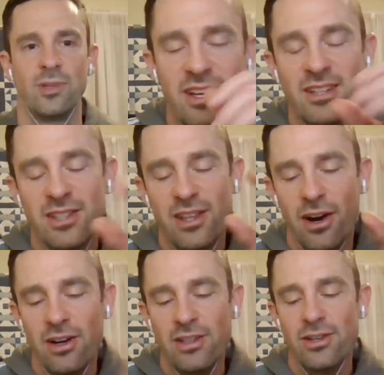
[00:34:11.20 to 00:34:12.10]
Right. Uh, to the
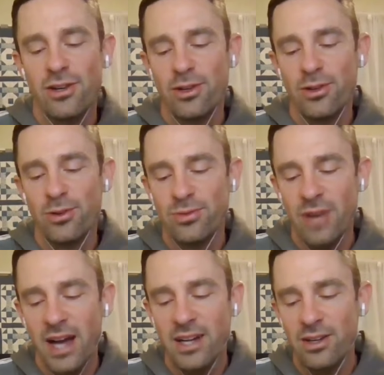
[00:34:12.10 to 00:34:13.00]
hard enduro
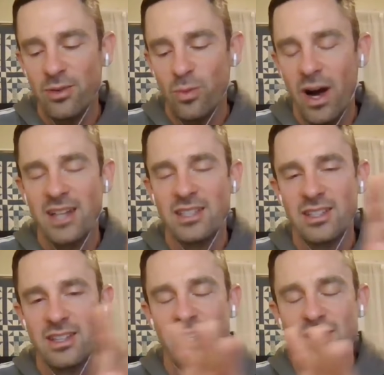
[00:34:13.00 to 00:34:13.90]
rider, why
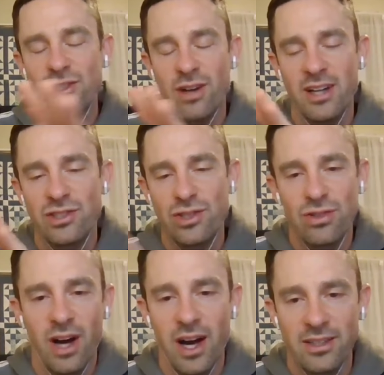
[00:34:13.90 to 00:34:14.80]
should they try
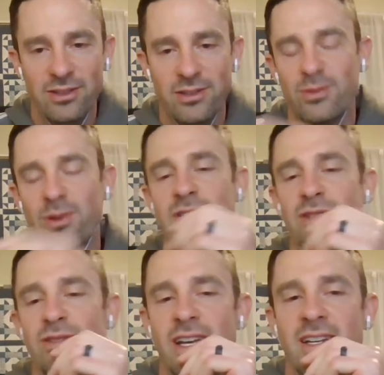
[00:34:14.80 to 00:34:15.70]
trials? What would
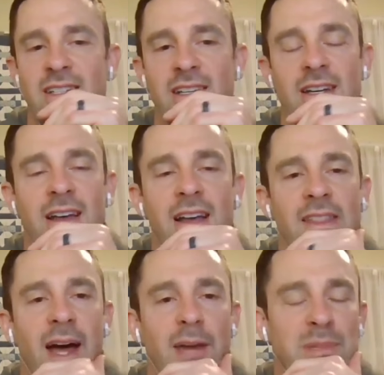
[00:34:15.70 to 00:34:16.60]
you say to
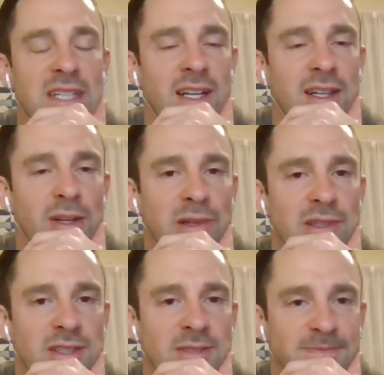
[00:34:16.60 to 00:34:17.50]
that particular
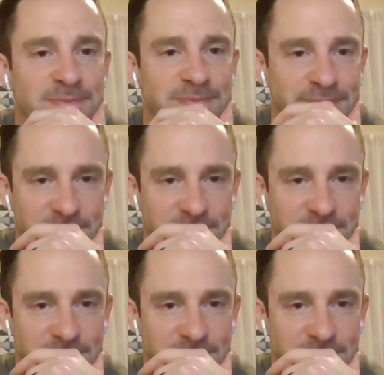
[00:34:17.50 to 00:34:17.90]
person?